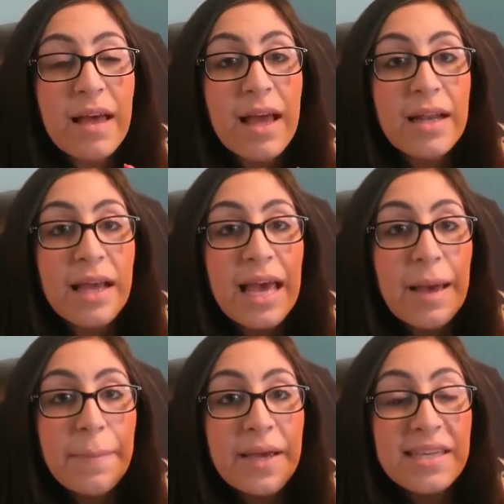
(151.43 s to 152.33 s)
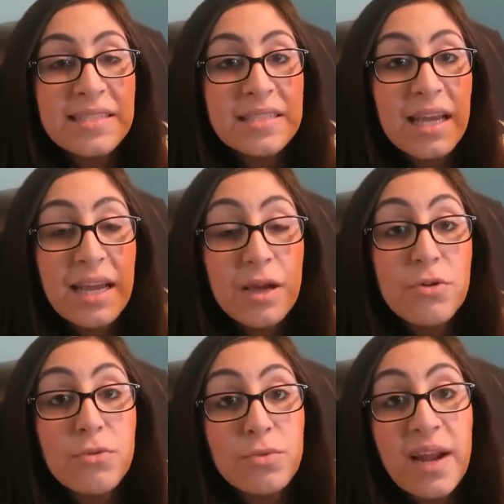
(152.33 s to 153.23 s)
then HIP is a
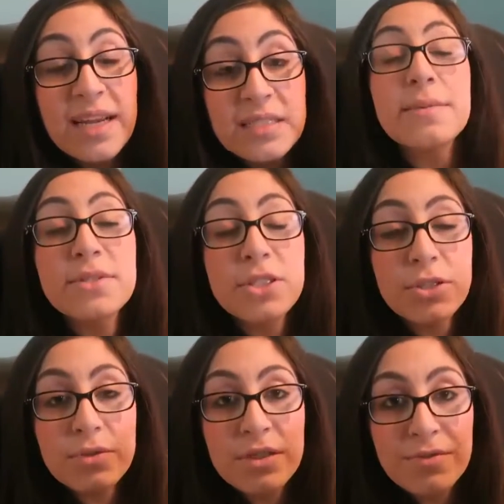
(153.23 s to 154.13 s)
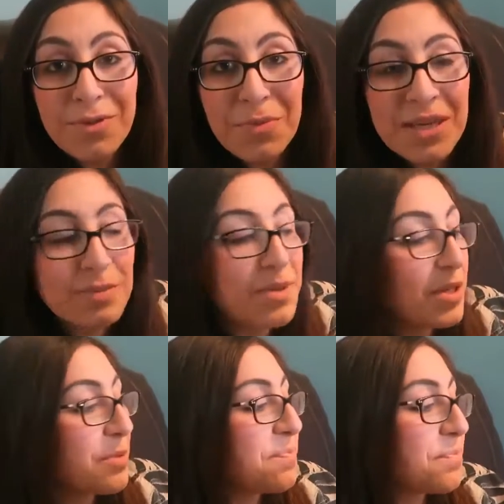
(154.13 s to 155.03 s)
great substitute for breast milk.